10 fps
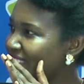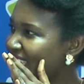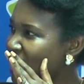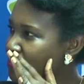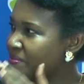
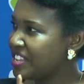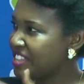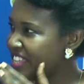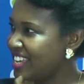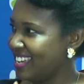
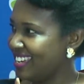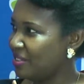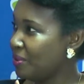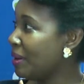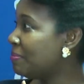everything,
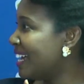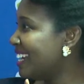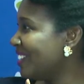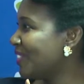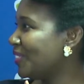we were
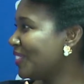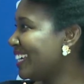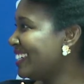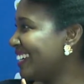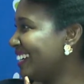planning to
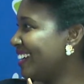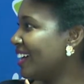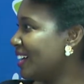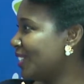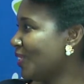start a
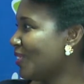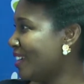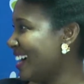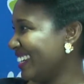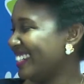cattle
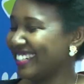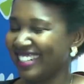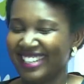ranch.